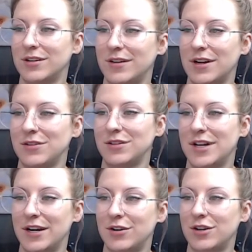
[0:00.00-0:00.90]
like a
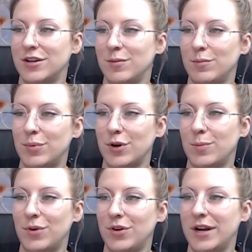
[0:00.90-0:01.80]
lighter
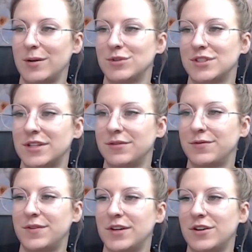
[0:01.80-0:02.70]
purple, and I'm just gonna
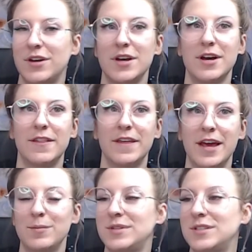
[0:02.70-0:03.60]
fill the
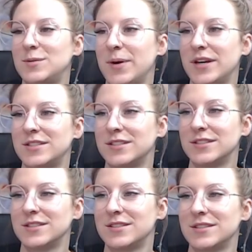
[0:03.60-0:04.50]
empty
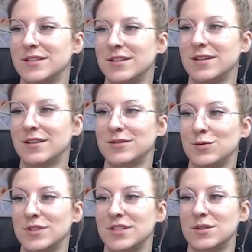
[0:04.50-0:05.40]
spaces. So
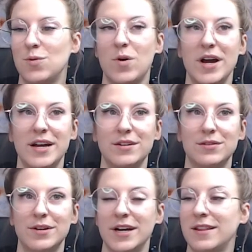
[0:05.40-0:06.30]
this isn't white,
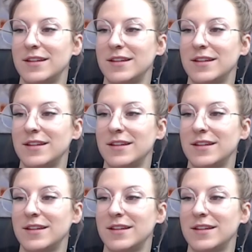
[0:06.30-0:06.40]
right?